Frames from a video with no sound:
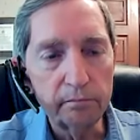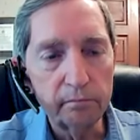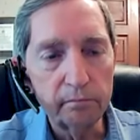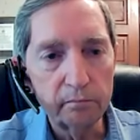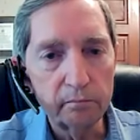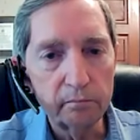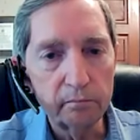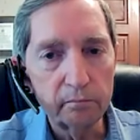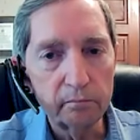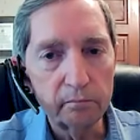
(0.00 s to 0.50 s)

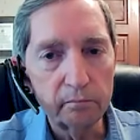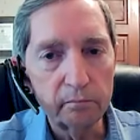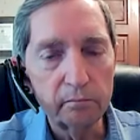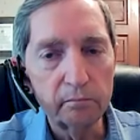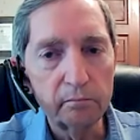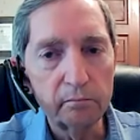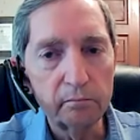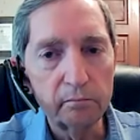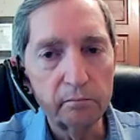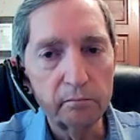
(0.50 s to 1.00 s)

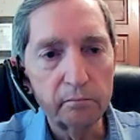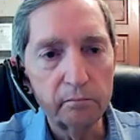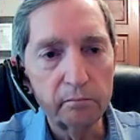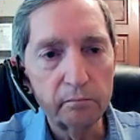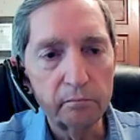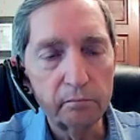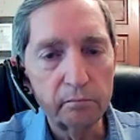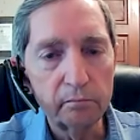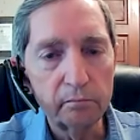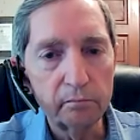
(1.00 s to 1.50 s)

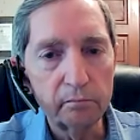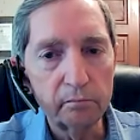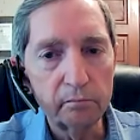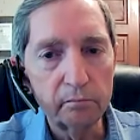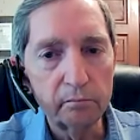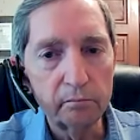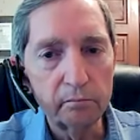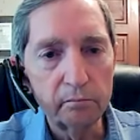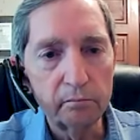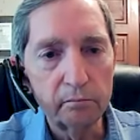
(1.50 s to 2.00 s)

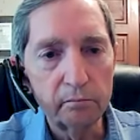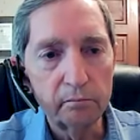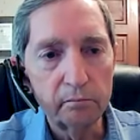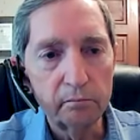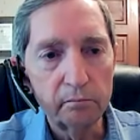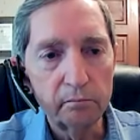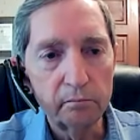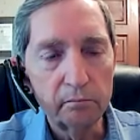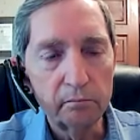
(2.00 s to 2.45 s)
(not speaking)